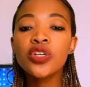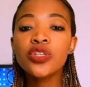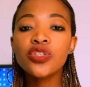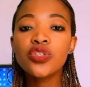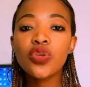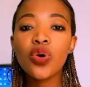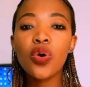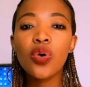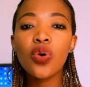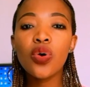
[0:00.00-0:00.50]

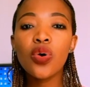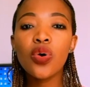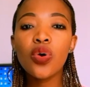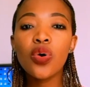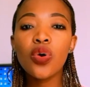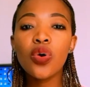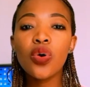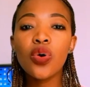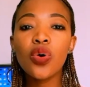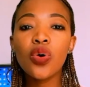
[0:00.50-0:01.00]
So
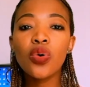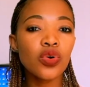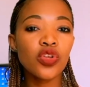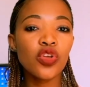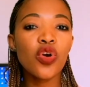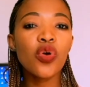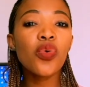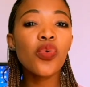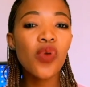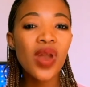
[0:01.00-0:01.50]
also,
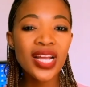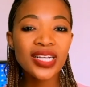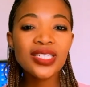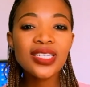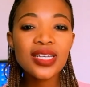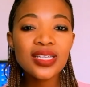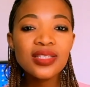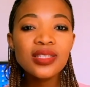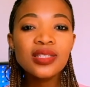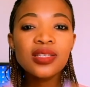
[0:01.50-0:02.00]
your
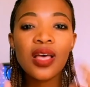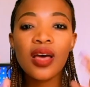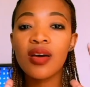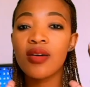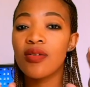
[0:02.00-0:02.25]
greatest